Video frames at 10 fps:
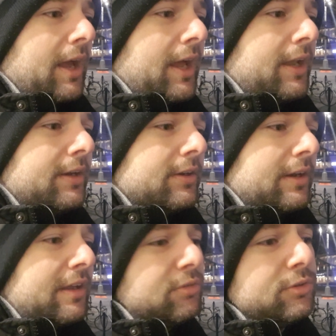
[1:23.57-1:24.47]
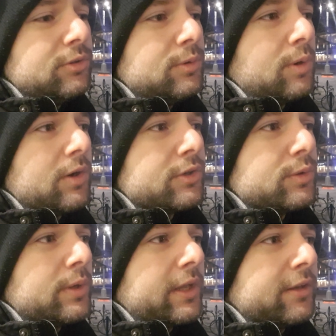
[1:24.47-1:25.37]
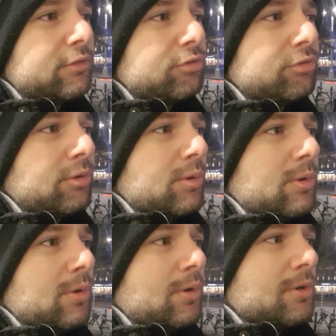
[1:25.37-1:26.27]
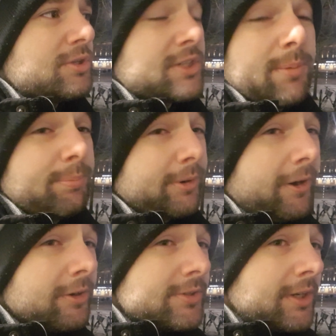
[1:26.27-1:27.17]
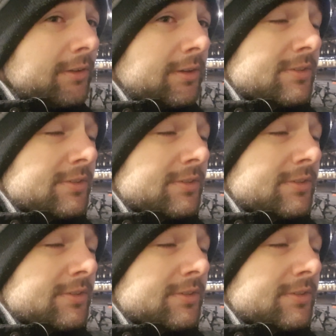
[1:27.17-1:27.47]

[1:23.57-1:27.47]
And if you are doing it for some project,